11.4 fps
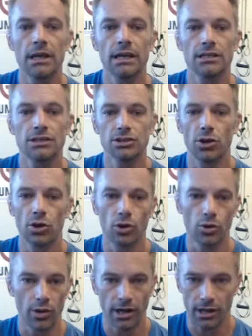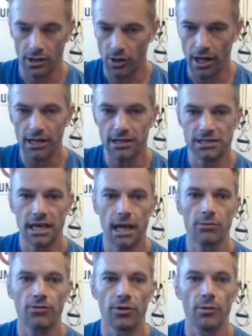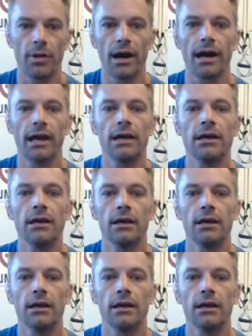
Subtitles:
And so a lot of this came from my